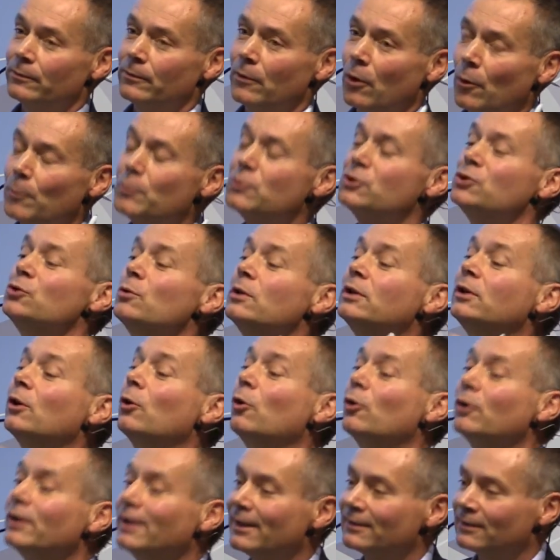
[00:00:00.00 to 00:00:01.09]

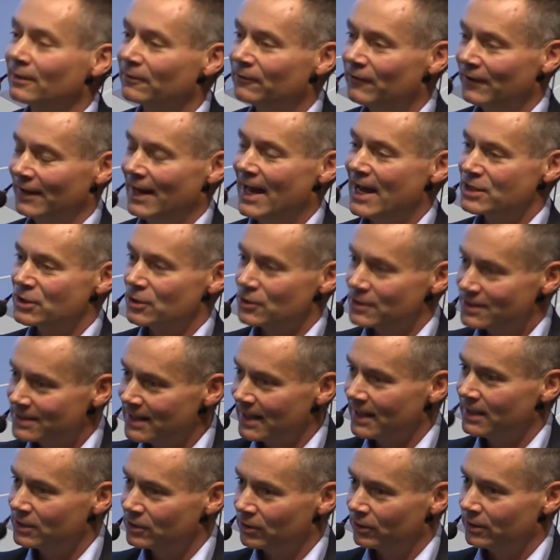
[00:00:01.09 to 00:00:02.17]
opportunity-oriented financial
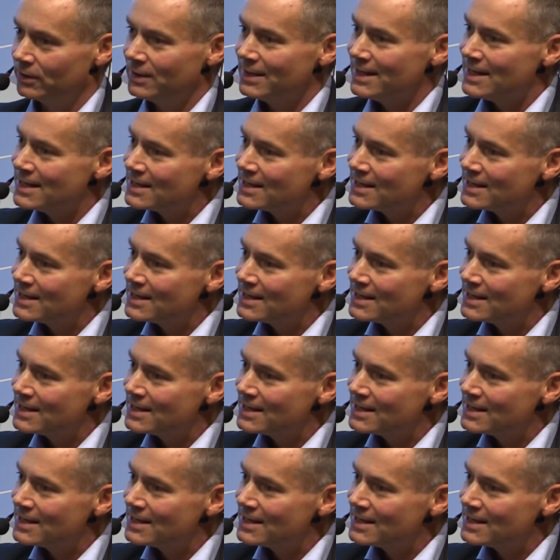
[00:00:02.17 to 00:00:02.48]
sector,